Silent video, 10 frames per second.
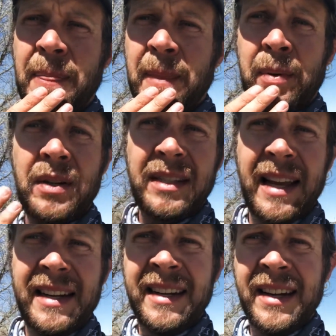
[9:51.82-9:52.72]

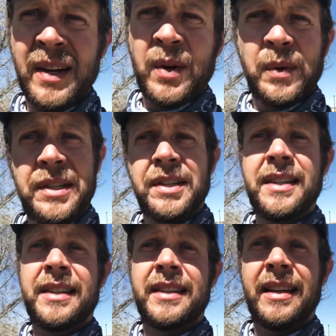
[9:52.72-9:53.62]
purslane, which
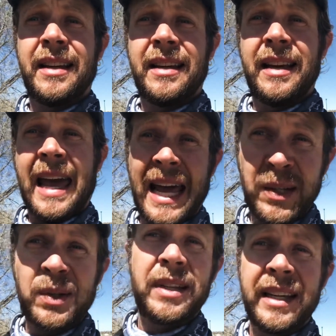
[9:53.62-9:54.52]
is
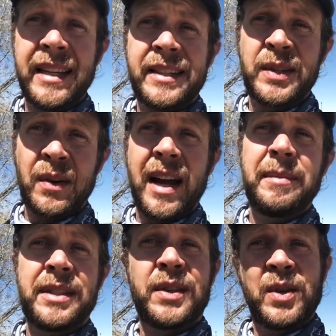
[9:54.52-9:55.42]
actually described
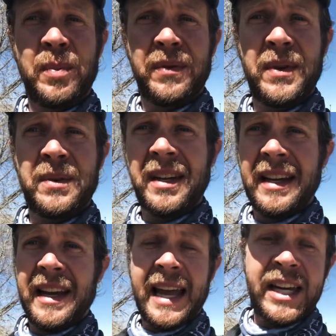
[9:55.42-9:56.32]
as a superfood,
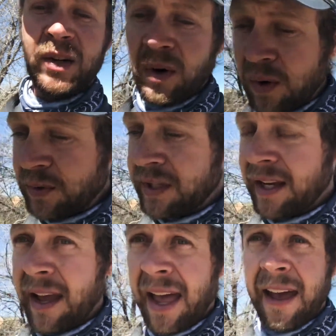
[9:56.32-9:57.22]
and it grows
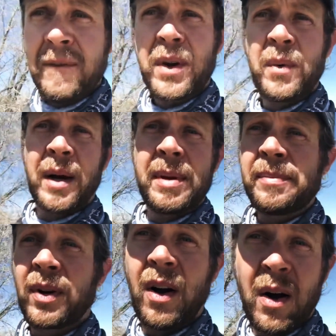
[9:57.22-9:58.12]
everywhere.
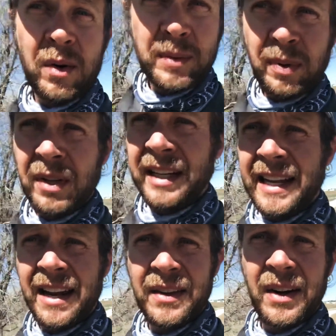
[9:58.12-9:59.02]
People are always pulling it
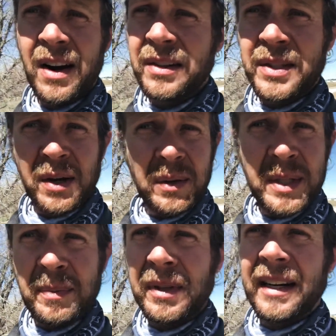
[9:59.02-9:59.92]
out of their gardens, always
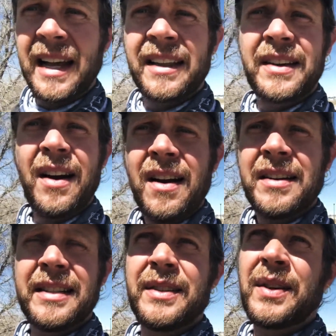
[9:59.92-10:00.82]
pulling it out of the
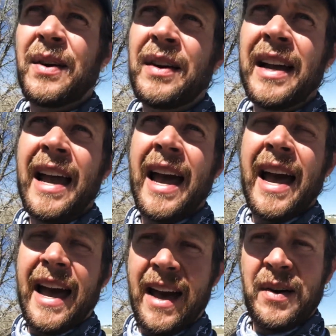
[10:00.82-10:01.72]
yards. And so
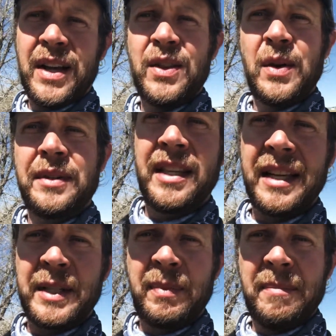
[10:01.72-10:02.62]
how can those
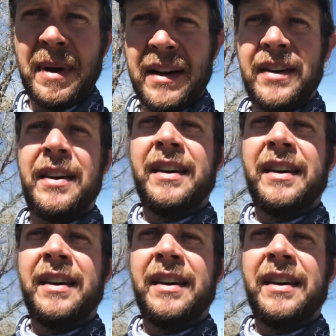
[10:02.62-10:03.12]
things be better?